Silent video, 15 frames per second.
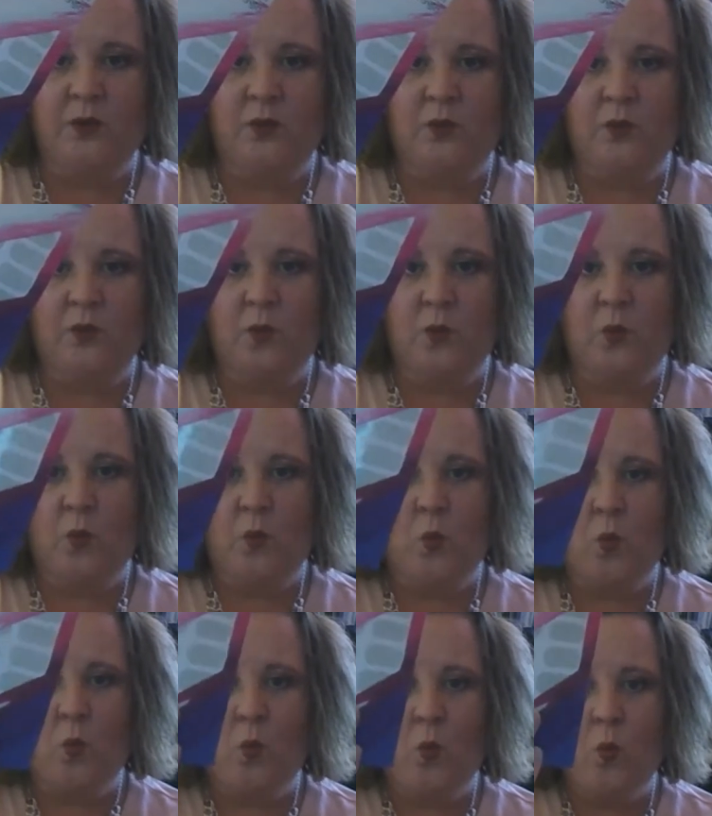
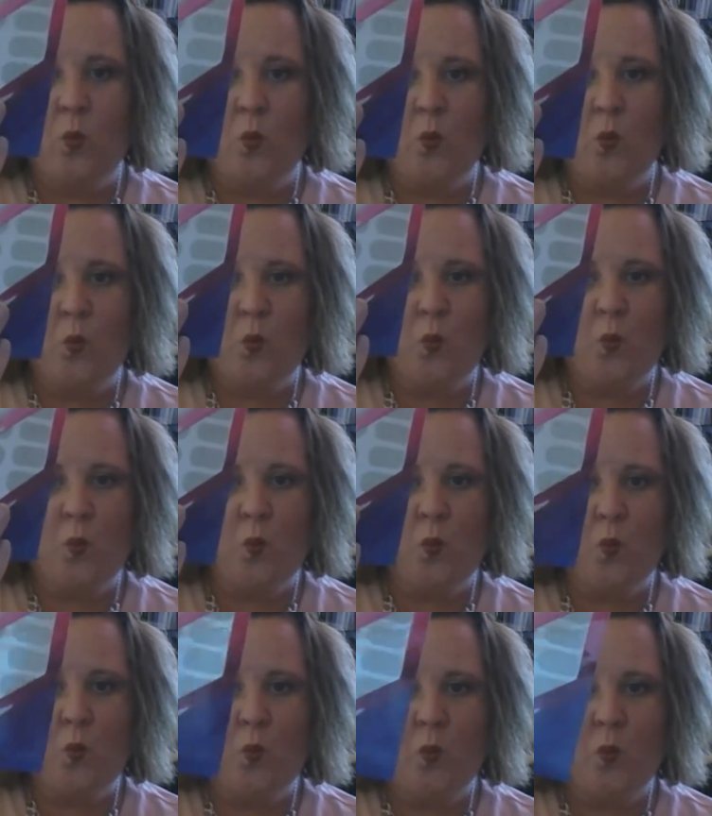
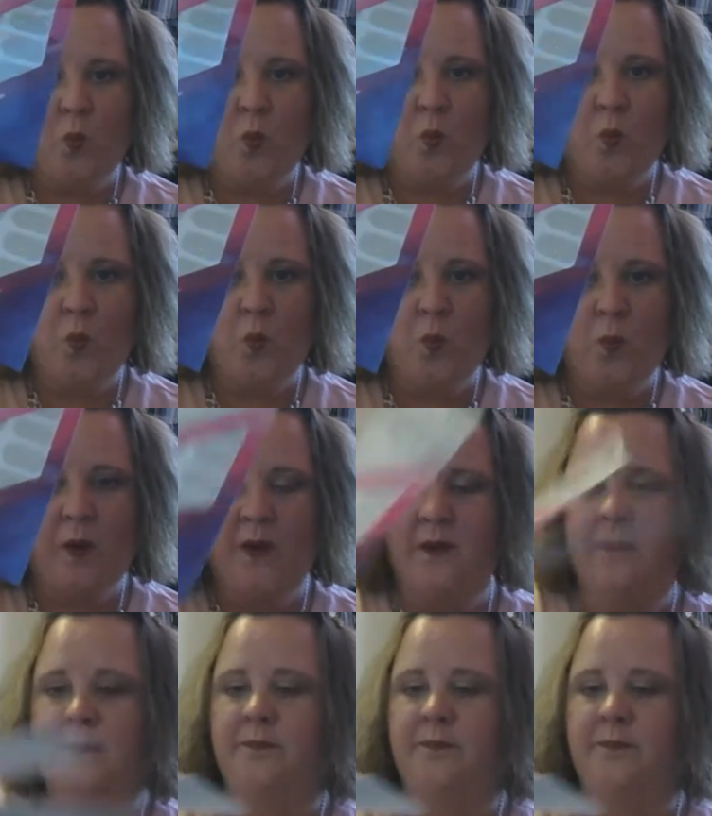Nothing is said.